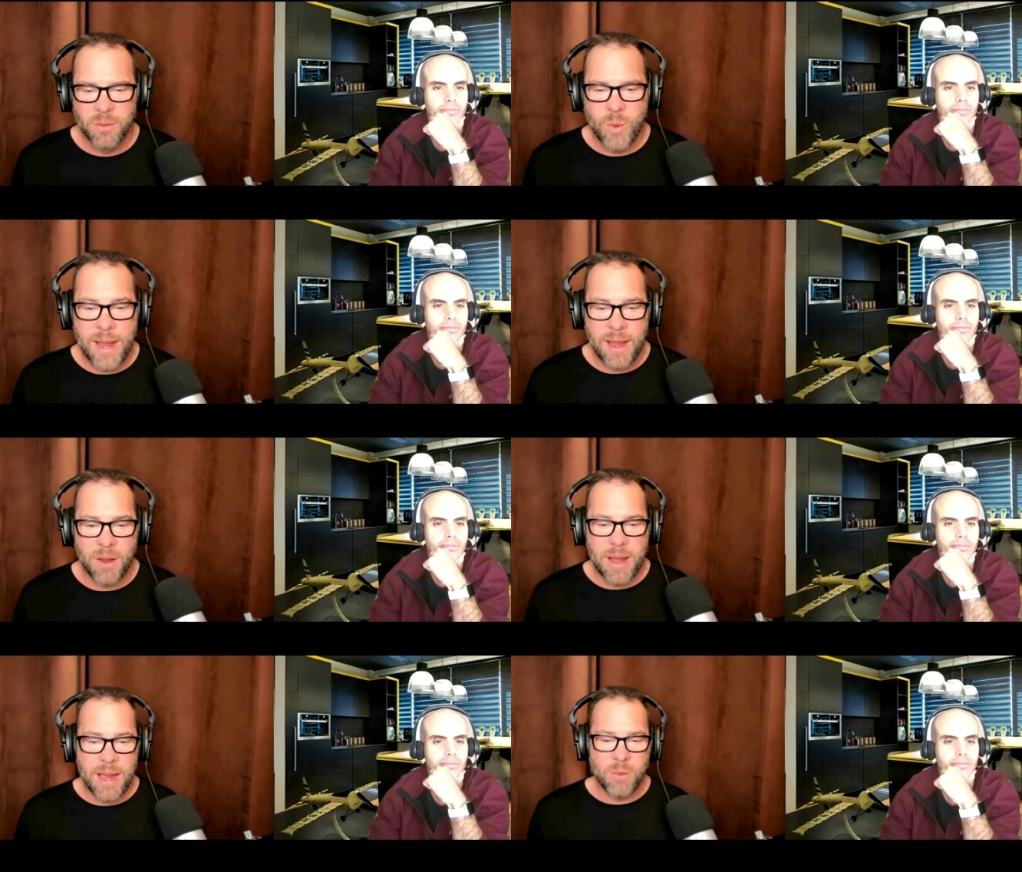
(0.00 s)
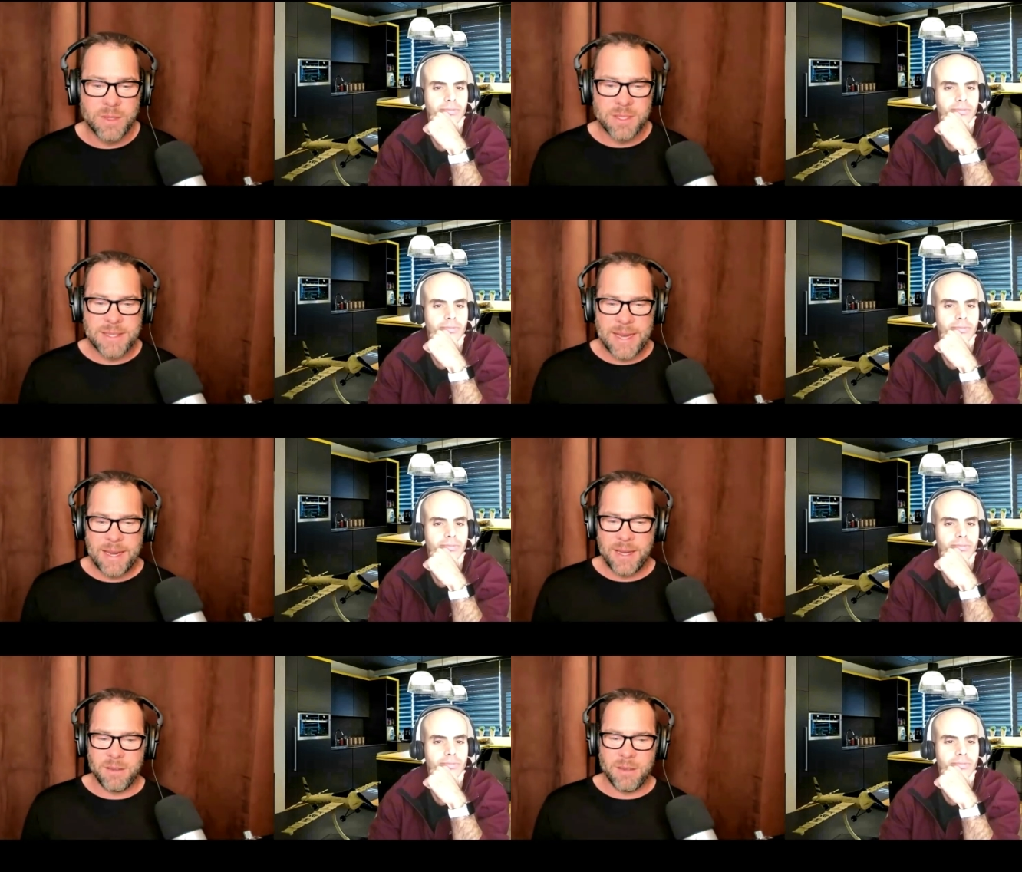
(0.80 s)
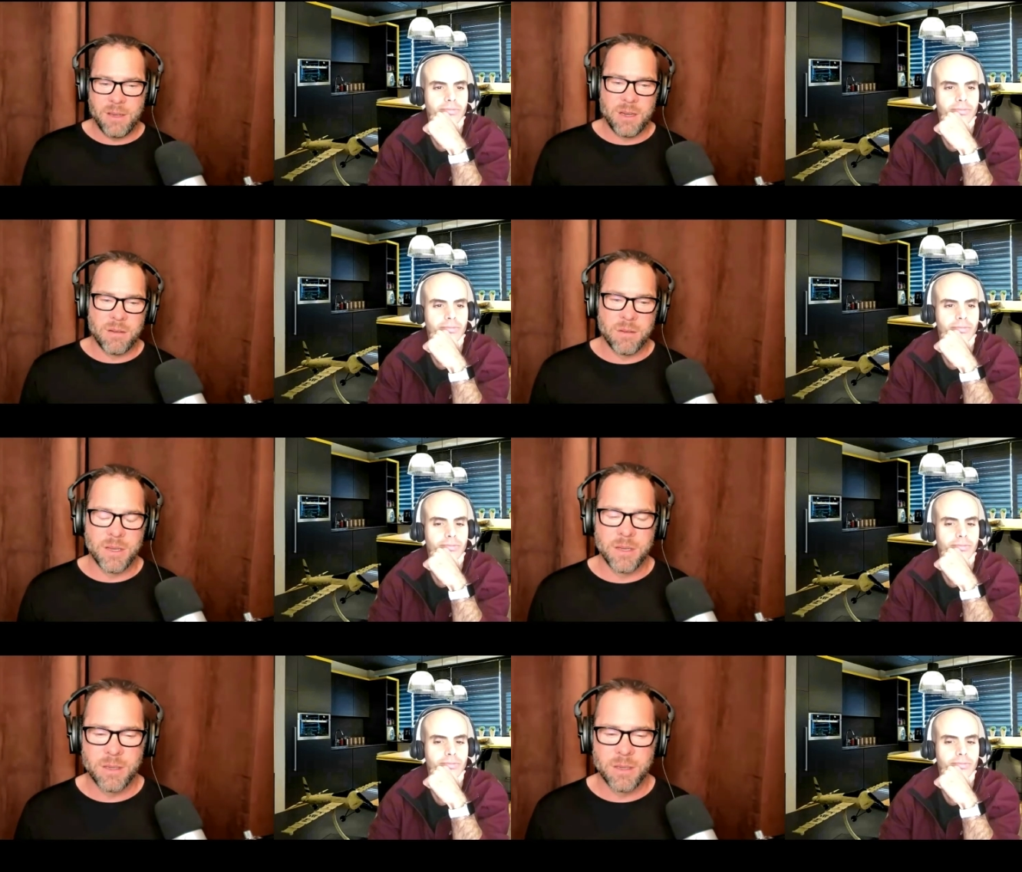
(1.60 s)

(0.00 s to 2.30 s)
Speaker 1: Wow. I would say, you know,